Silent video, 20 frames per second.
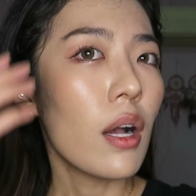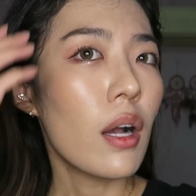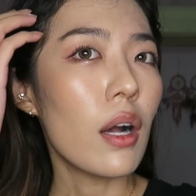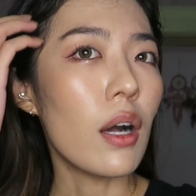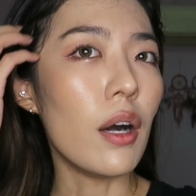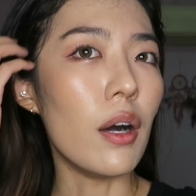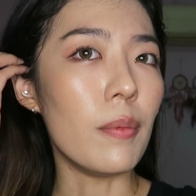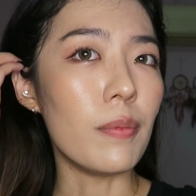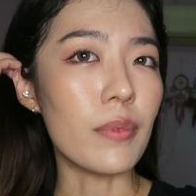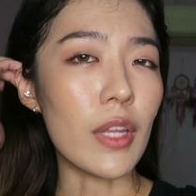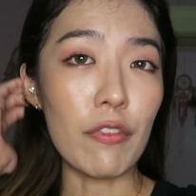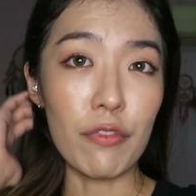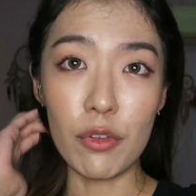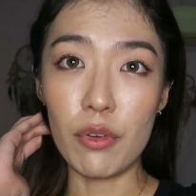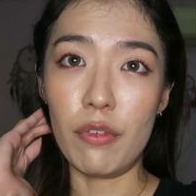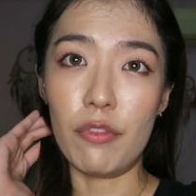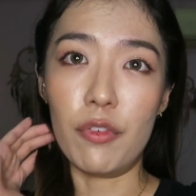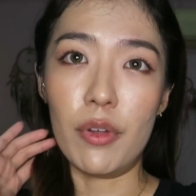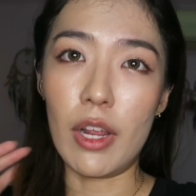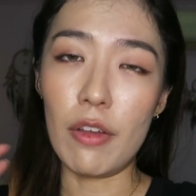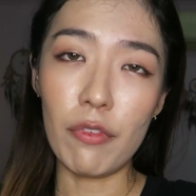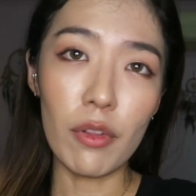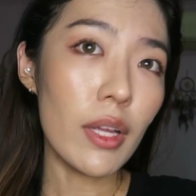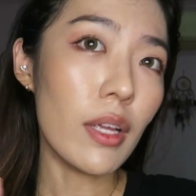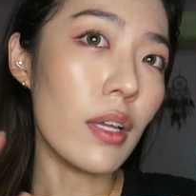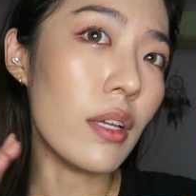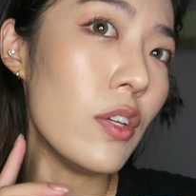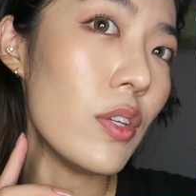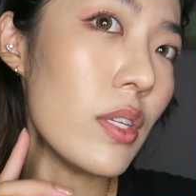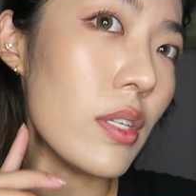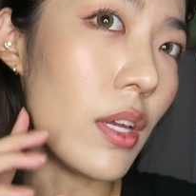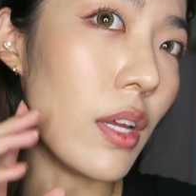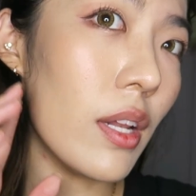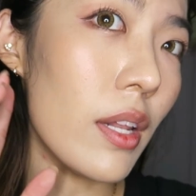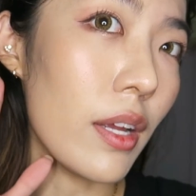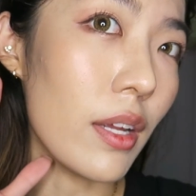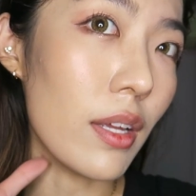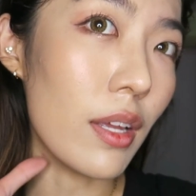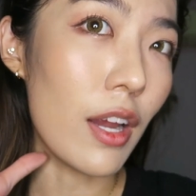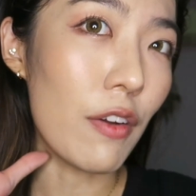I feel different. I feel like, you see,
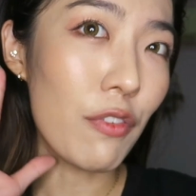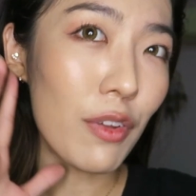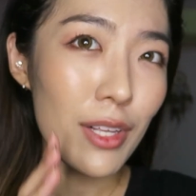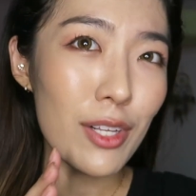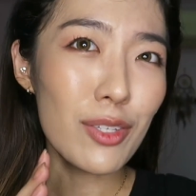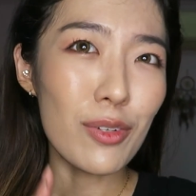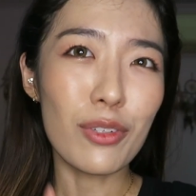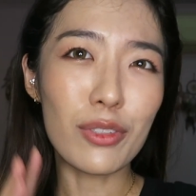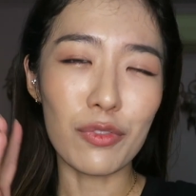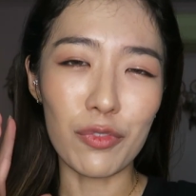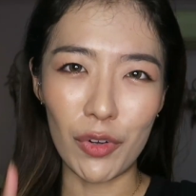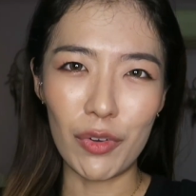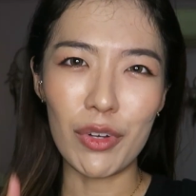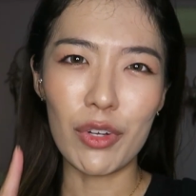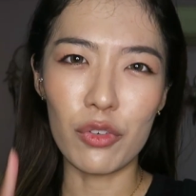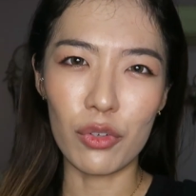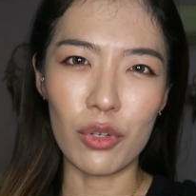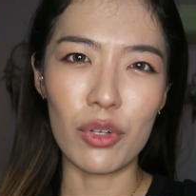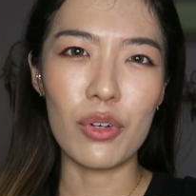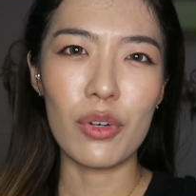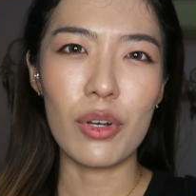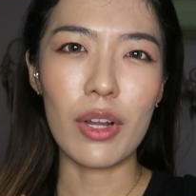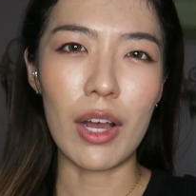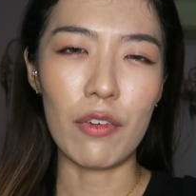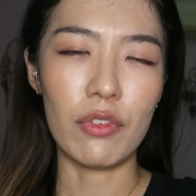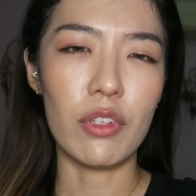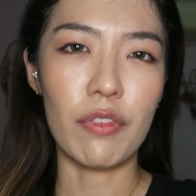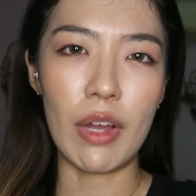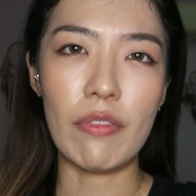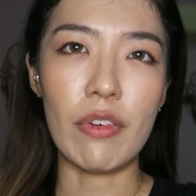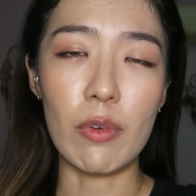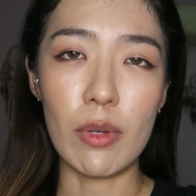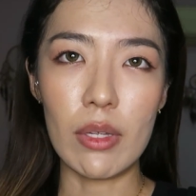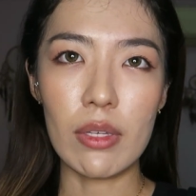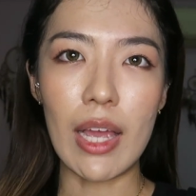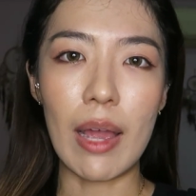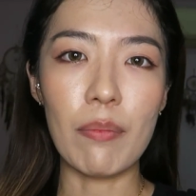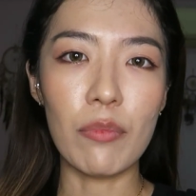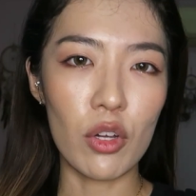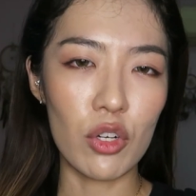like everything looks very good after 5
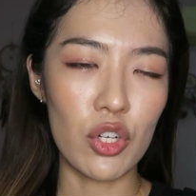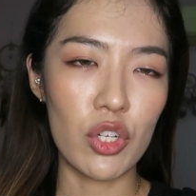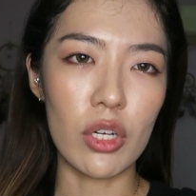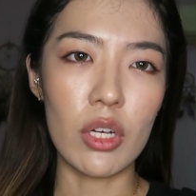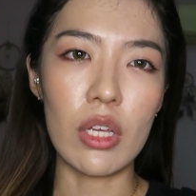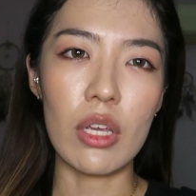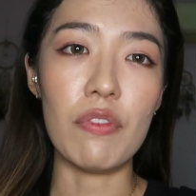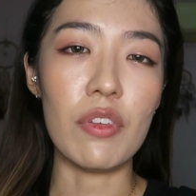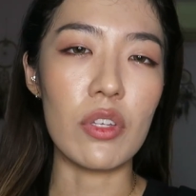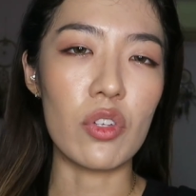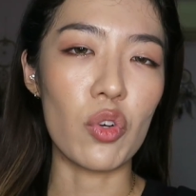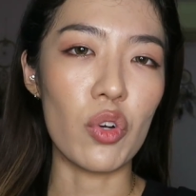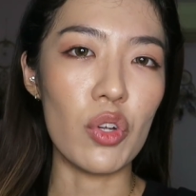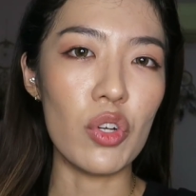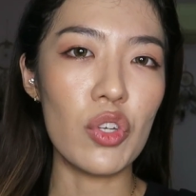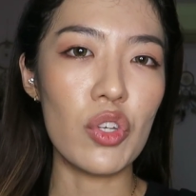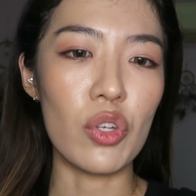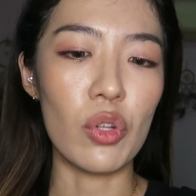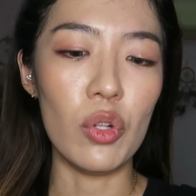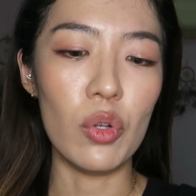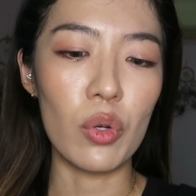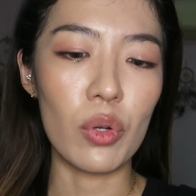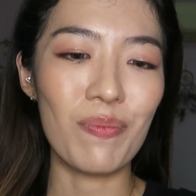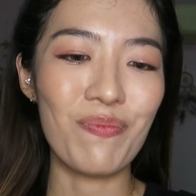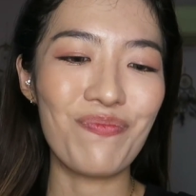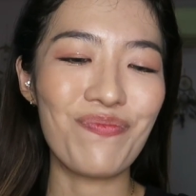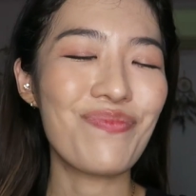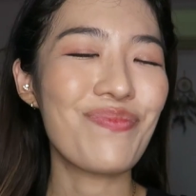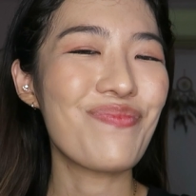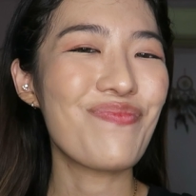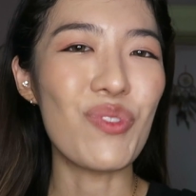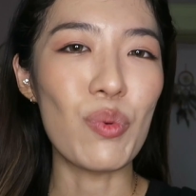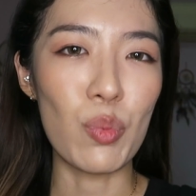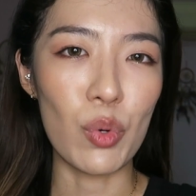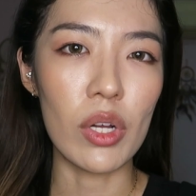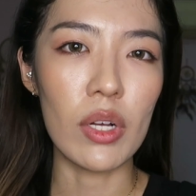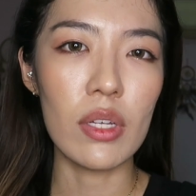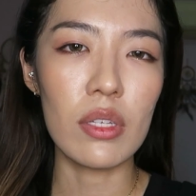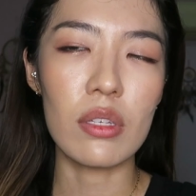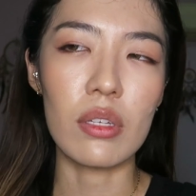hours. I'm not sure if it's going to look
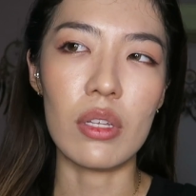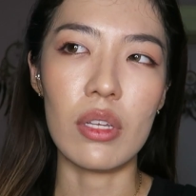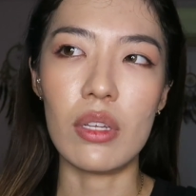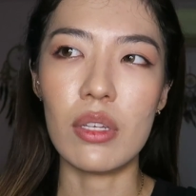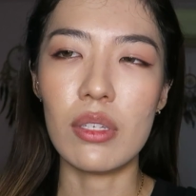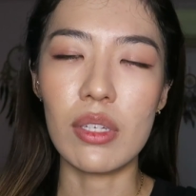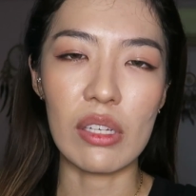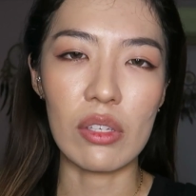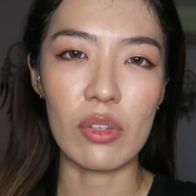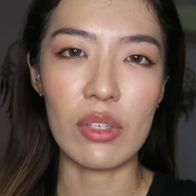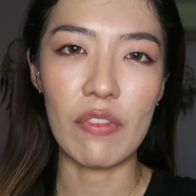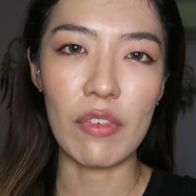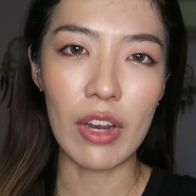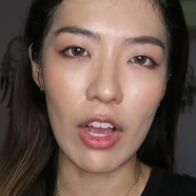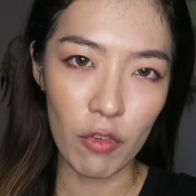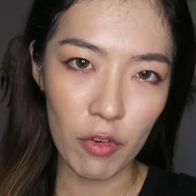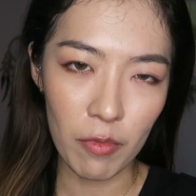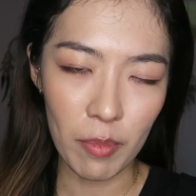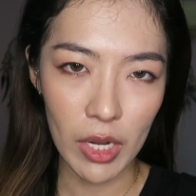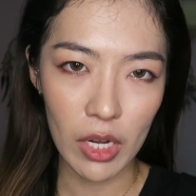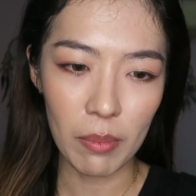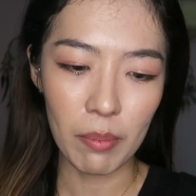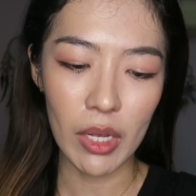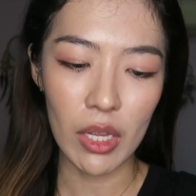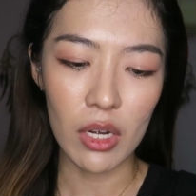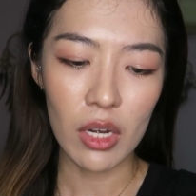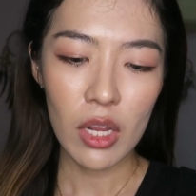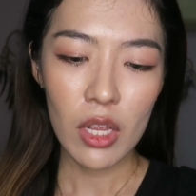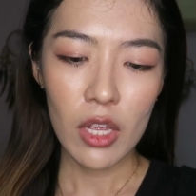worse in the 6 or 7 hour mark, but